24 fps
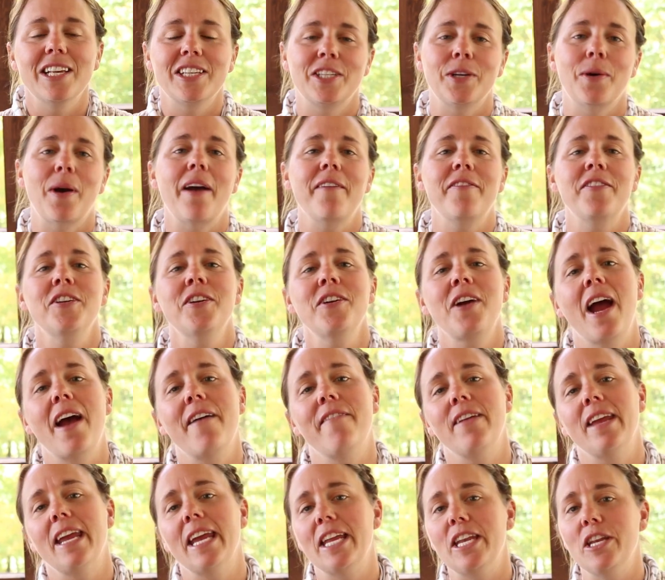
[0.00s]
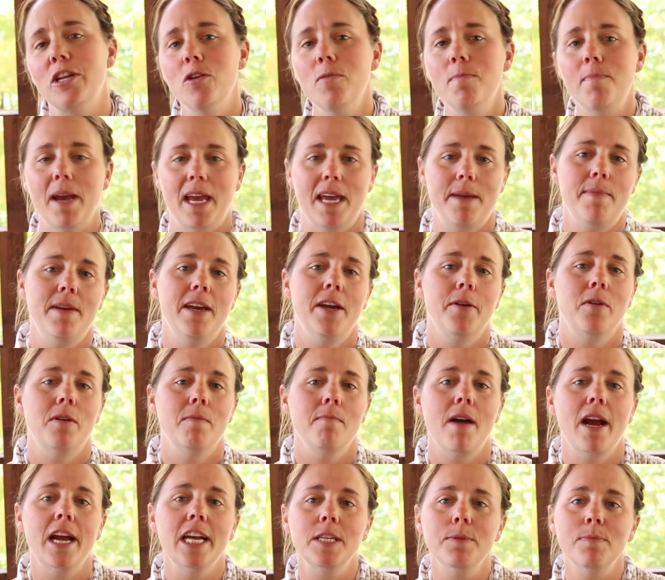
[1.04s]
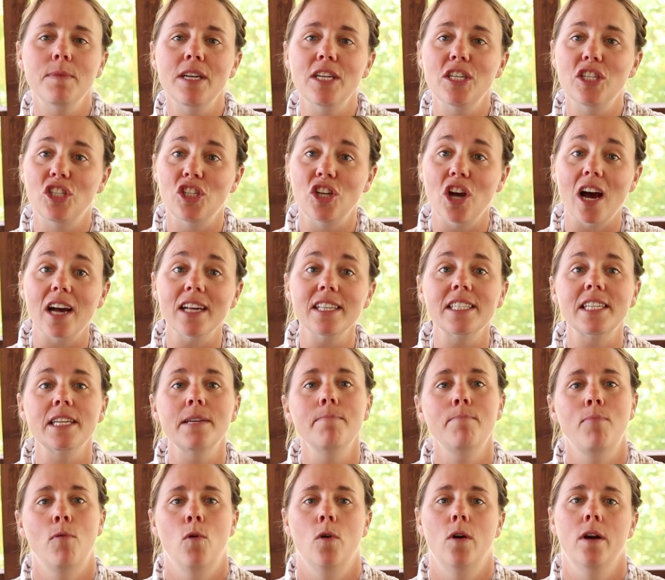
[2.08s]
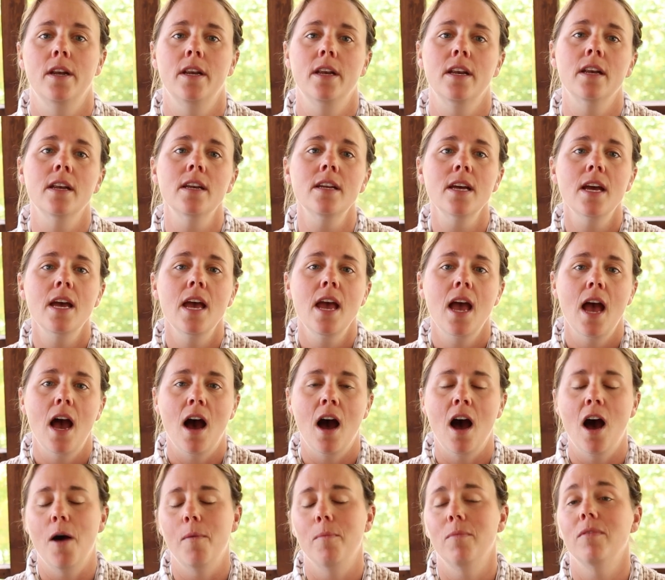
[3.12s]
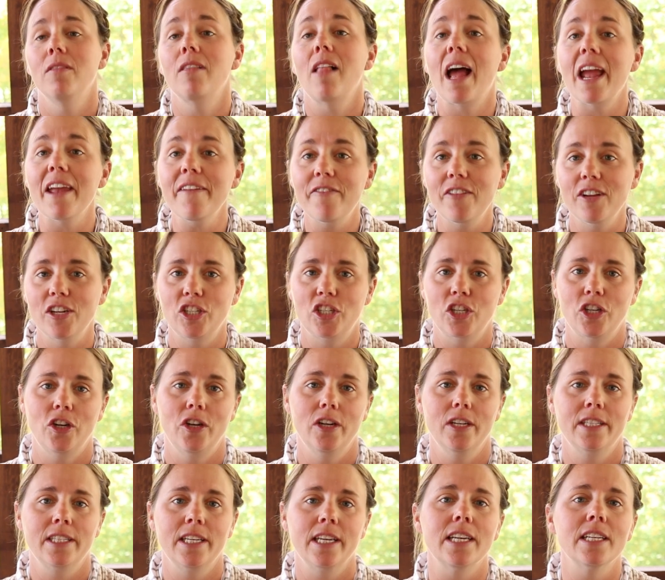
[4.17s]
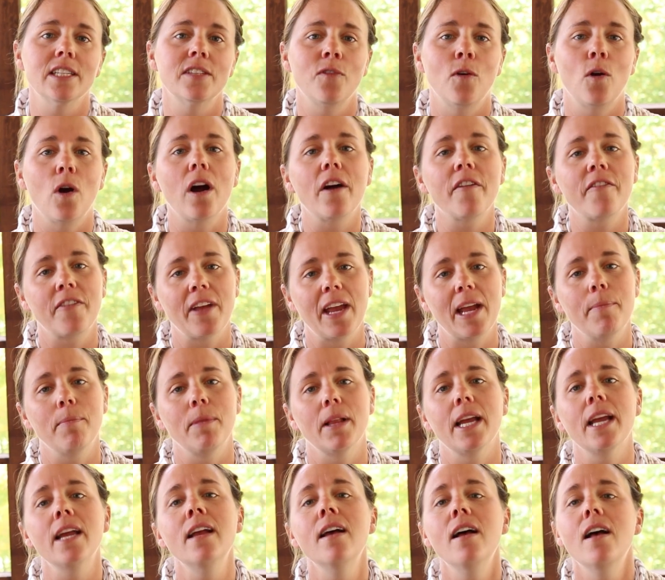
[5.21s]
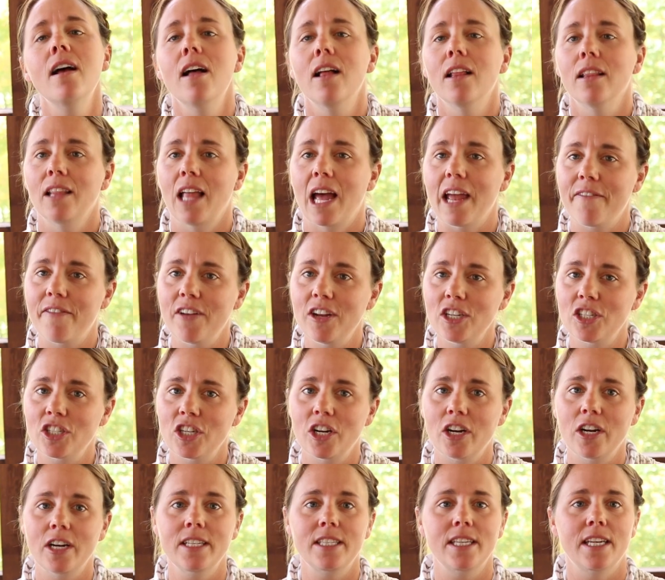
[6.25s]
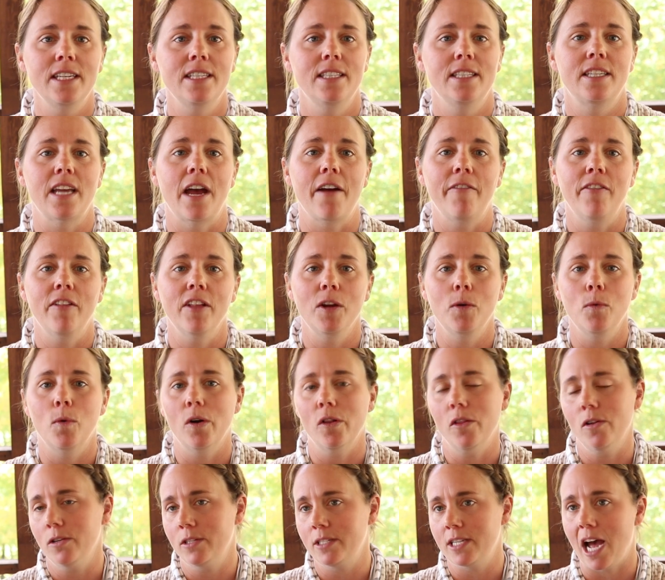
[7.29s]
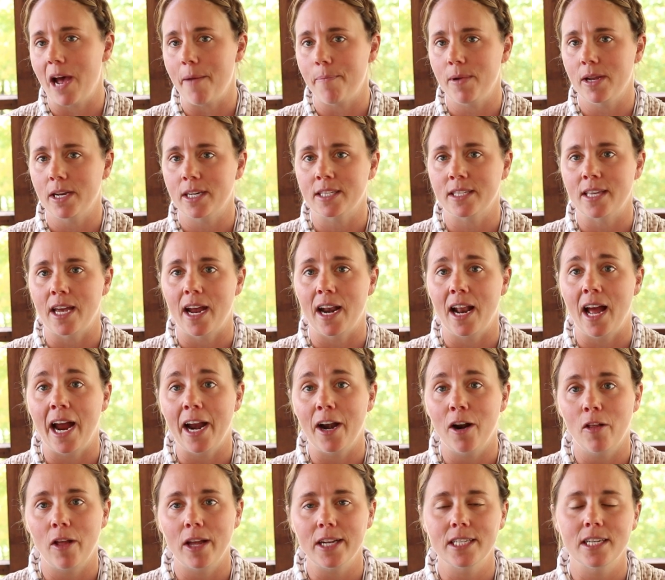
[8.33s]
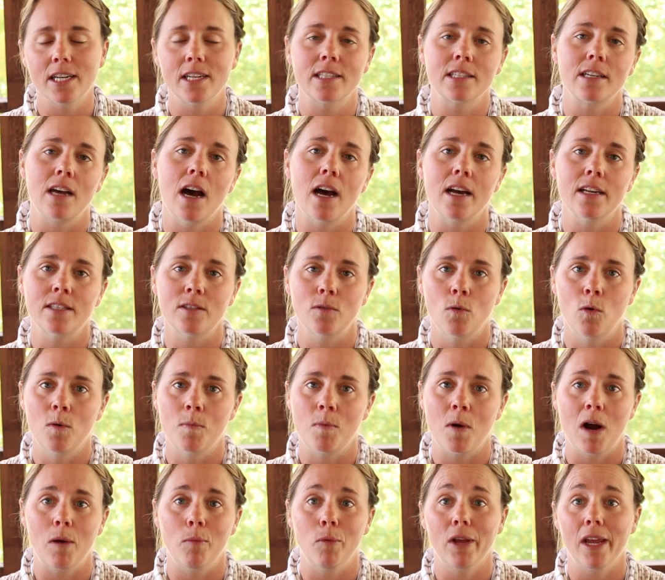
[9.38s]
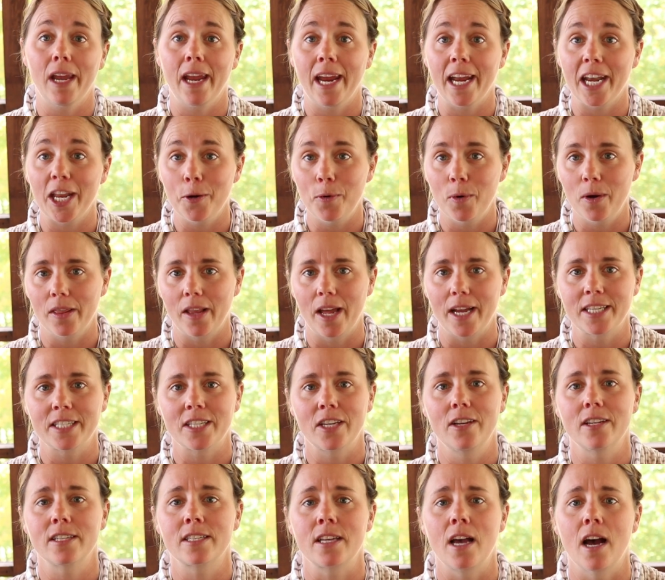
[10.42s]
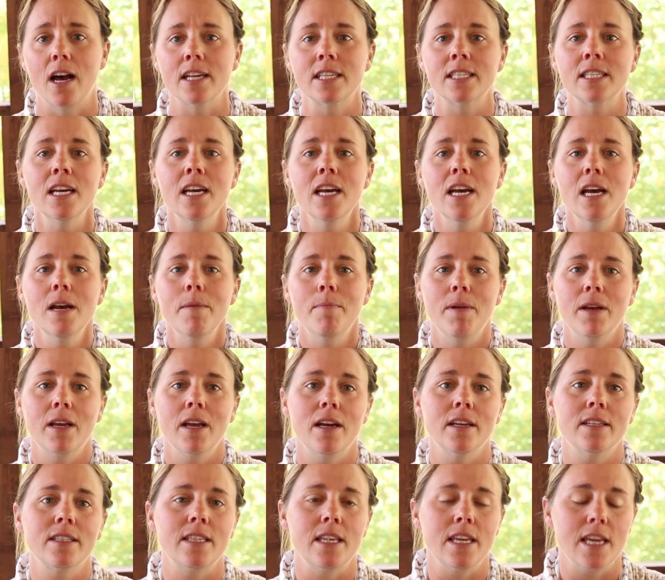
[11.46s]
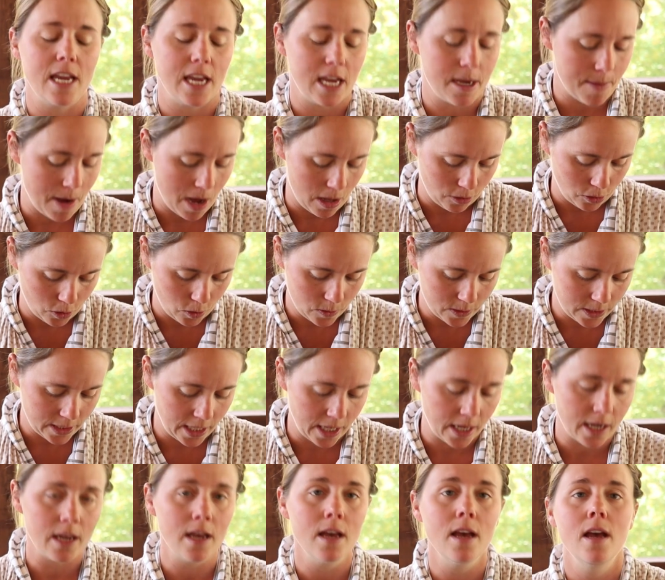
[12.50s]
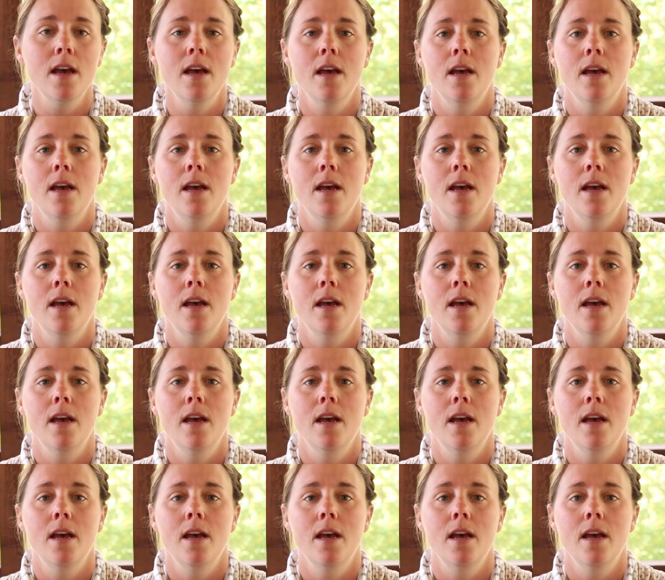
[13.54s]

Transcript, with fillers: So after having a new baby, it reminds me just important um, life insurance is for our family. Life insurance is definitely one of those topics that I don't like to discuss or probably anyone likes to discuss because thinking about losing